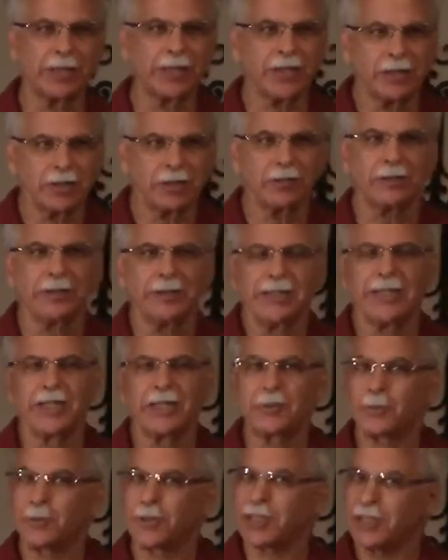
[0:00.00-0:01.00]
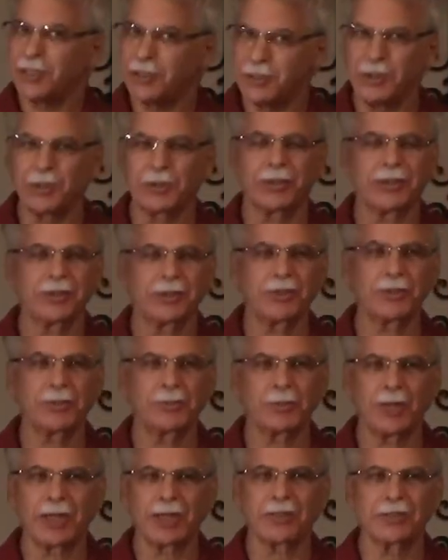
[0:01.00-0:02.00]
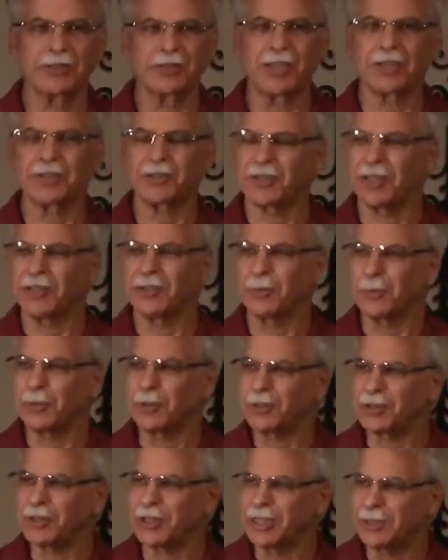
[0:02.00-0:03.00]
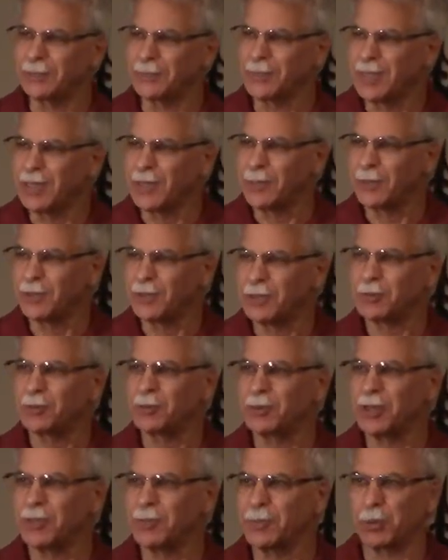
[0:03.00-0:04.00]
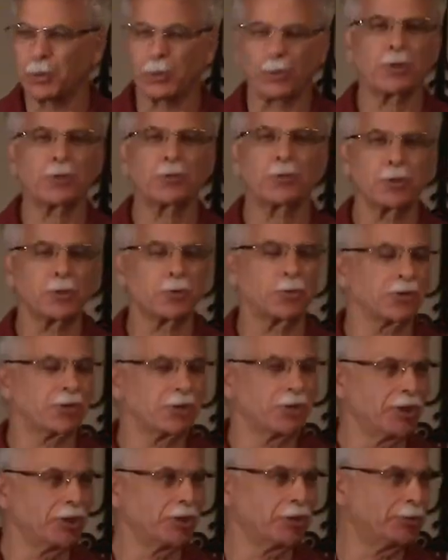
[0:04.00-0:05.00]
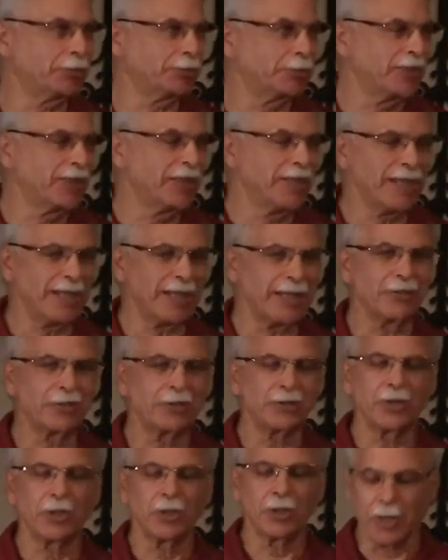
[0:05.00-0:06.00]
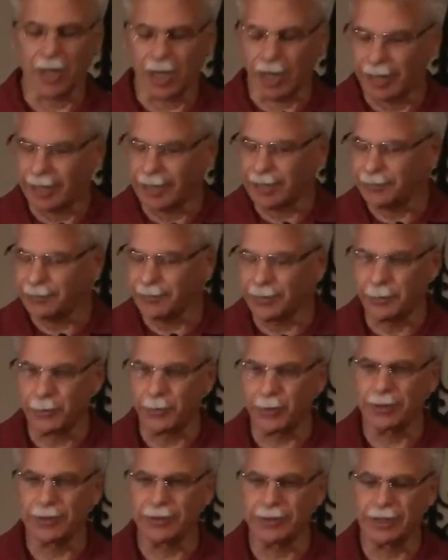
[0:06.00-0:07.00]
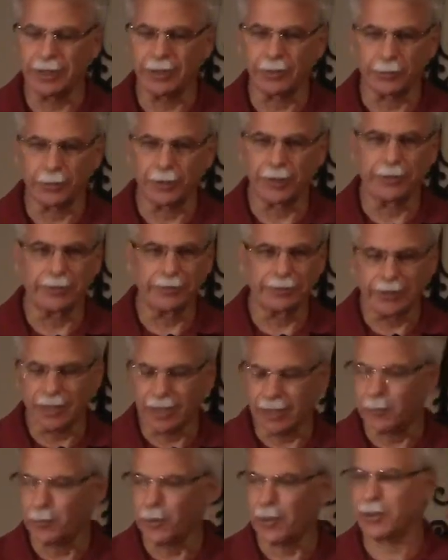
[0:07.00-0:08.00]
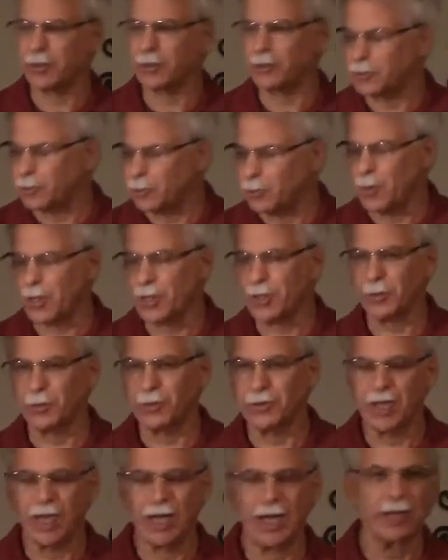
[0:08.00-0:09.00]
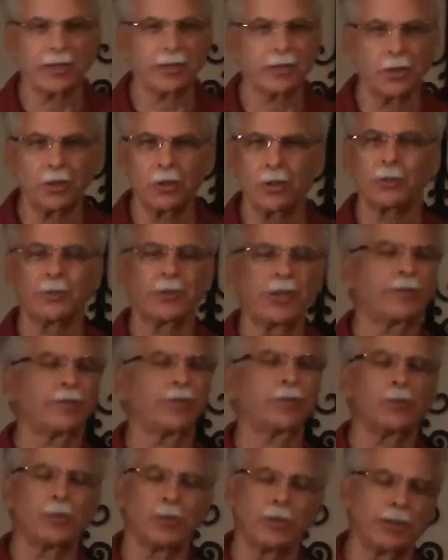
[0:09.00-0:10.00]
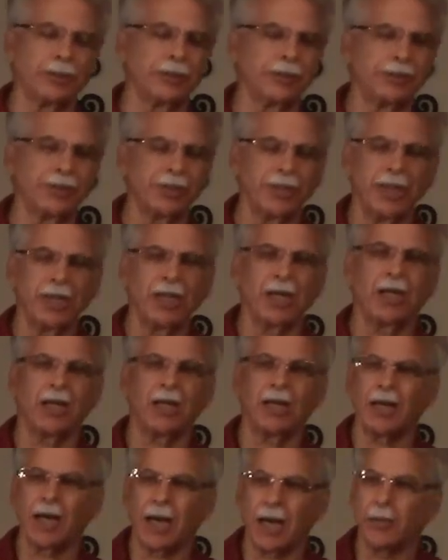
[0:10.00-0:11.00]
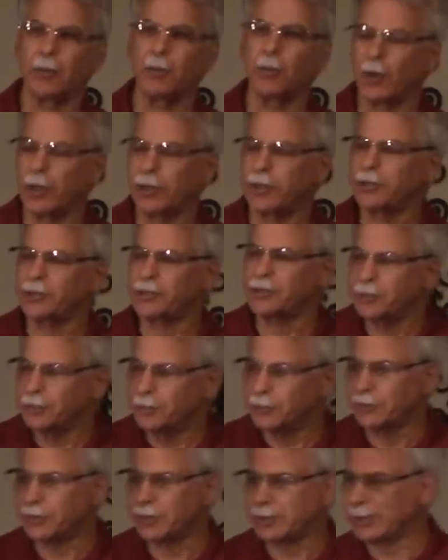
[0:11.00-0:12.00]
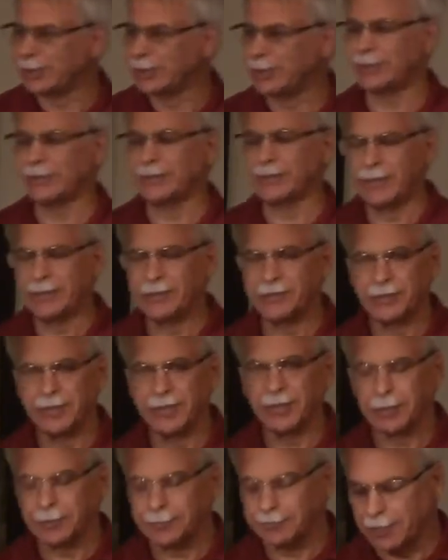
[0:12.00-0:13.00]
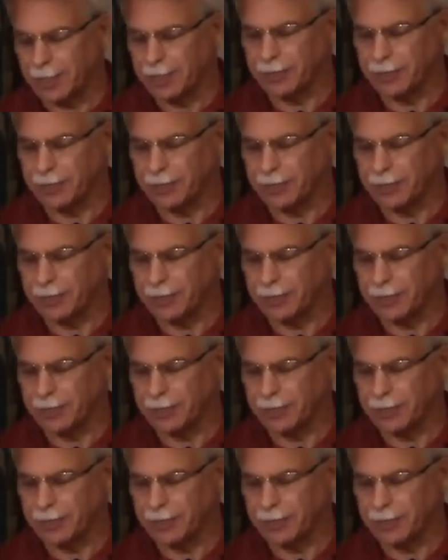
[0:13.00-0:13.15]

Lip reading: Here, it's pretty easy to practice outside in the wintertime, but this was up north where there was snow. And so I would run whether the weather was hot, cold, whatever it was. I wanted to excel.